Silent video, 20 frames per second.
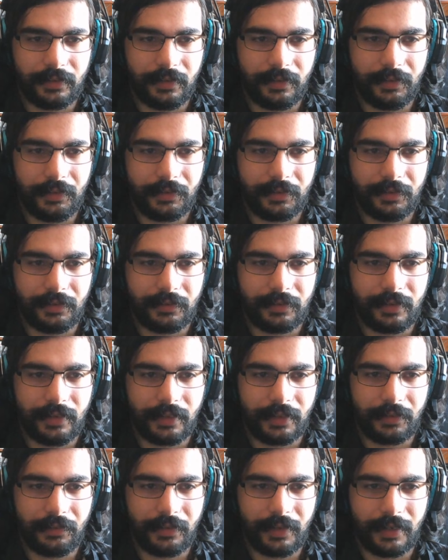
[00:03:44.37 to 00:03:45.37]
you still
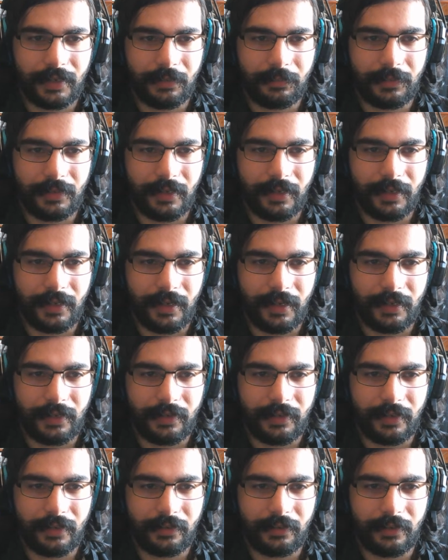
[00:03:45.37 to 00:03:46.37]
think you can obtain
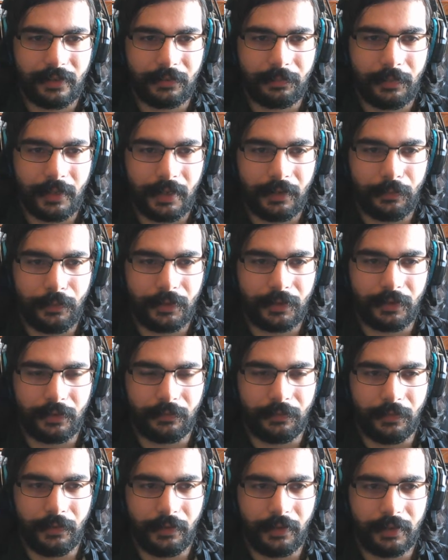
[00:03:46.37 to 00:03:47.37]
anything just by wishing
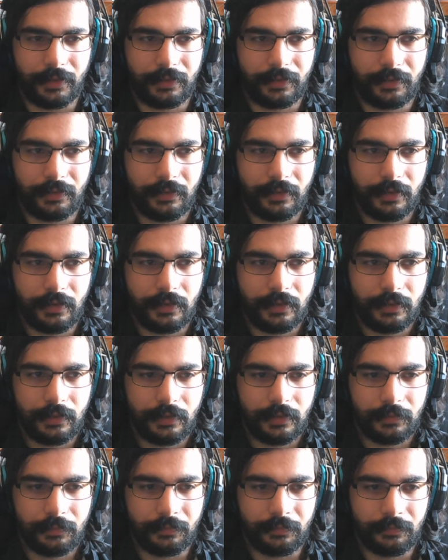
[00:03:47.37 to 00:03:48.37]
for it.
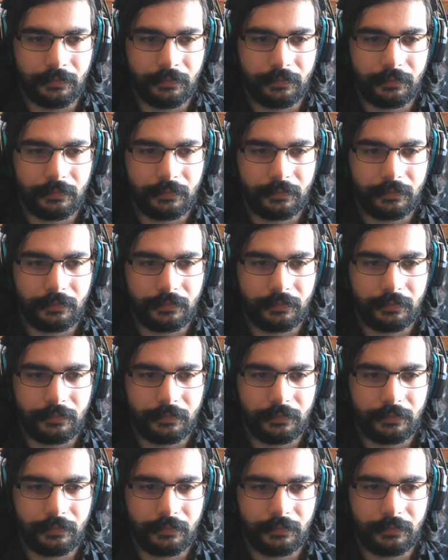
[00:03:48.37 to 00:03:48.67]
Hmm?